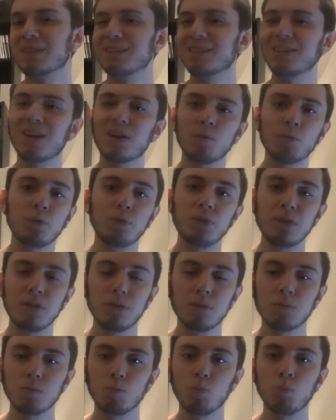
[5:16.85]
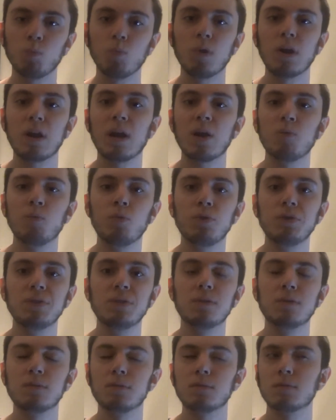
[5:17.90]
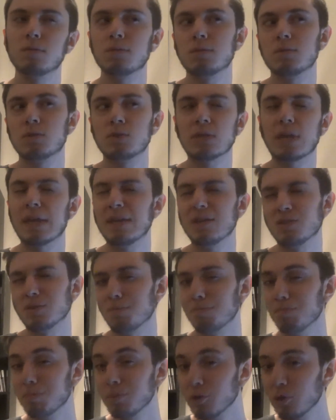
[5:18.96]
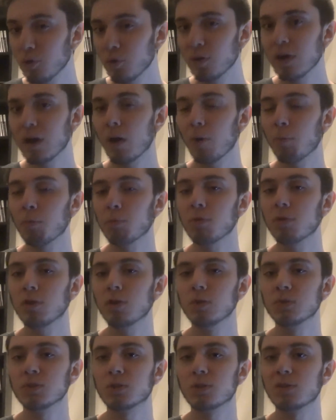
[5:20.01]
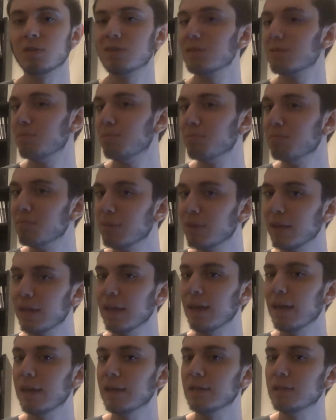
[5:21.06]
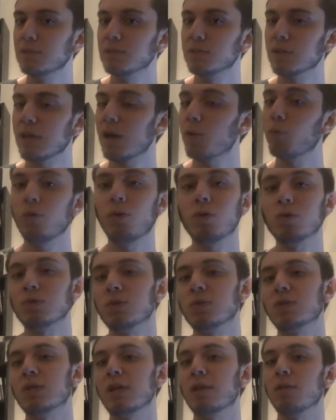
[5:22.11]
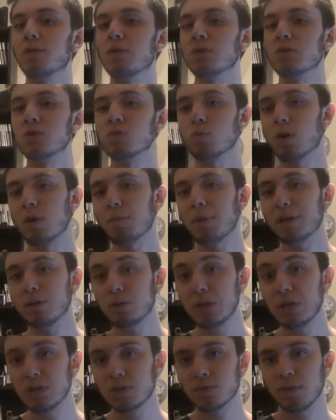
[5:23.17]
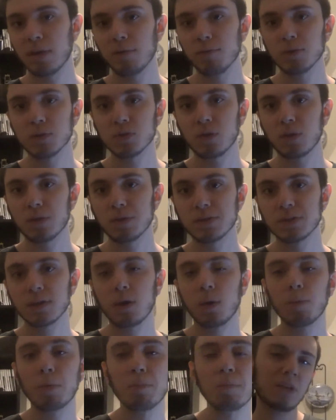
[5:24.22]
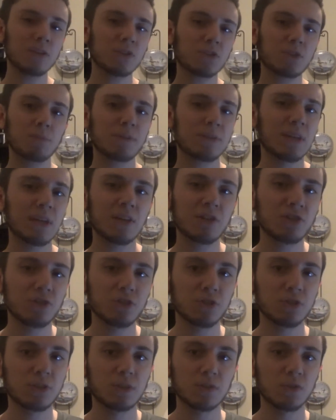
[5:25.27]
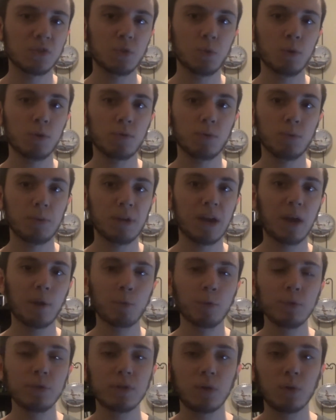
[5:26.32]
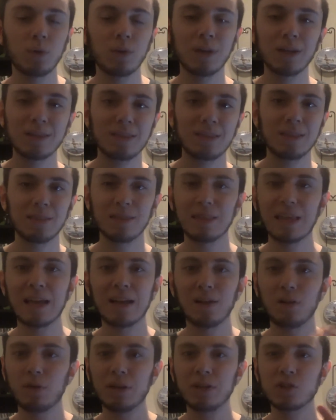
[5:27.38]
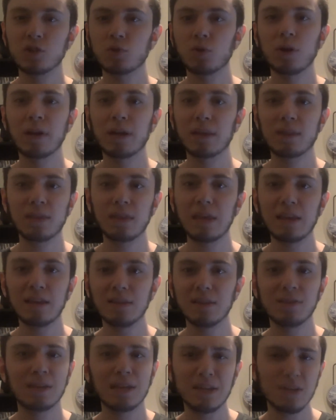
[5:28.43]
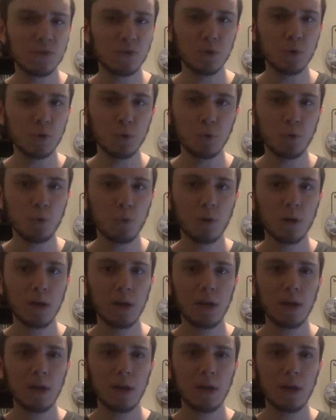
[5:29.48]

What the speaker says: not really what I would say is a good album closer, and I would also say that this is one of my least favorites on this album. The instrumentation just doesn't do it for me. I really don't like that electronic thing that they do